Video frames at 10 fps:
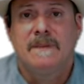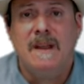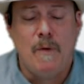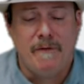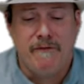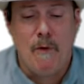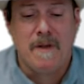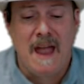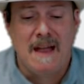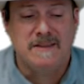It's not worth
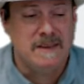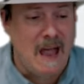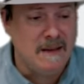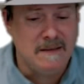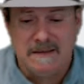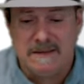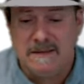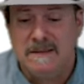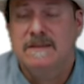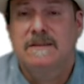four thousand
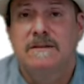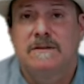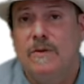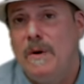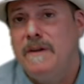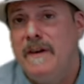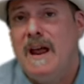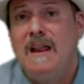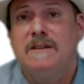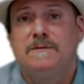dollars. Twenty-five
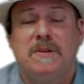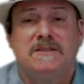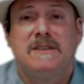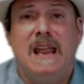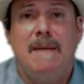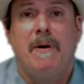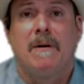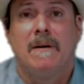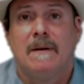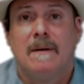dollars plus
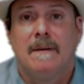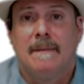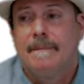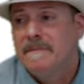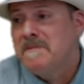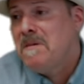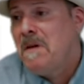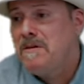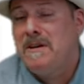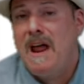labor.
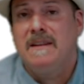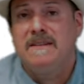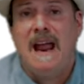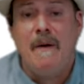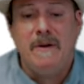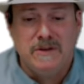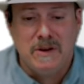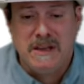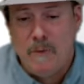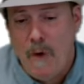Hundred dollars an hour. It
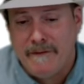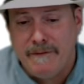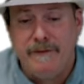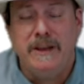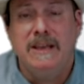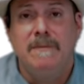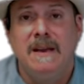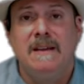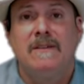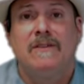took you what? Fifteen
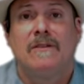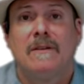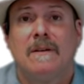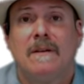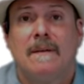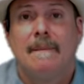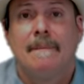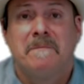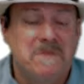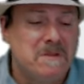minutes.
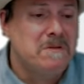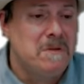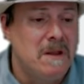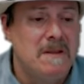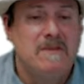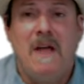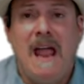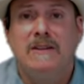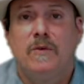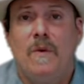So
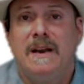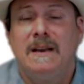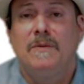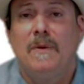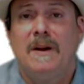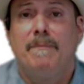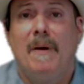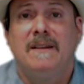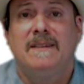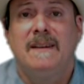add 20, 20
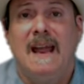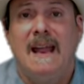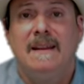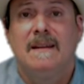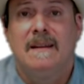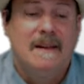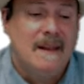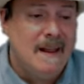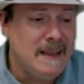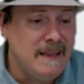bucks to that.
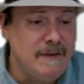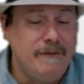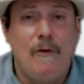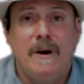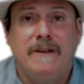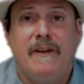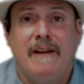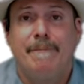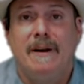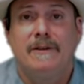I'll give you
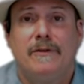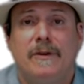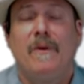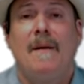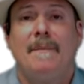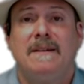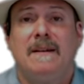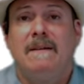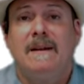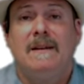forty-five bucks for the raw
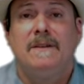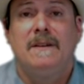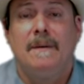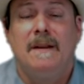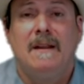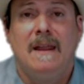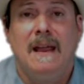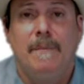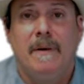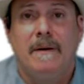materials and the and the
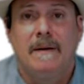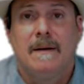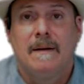labor.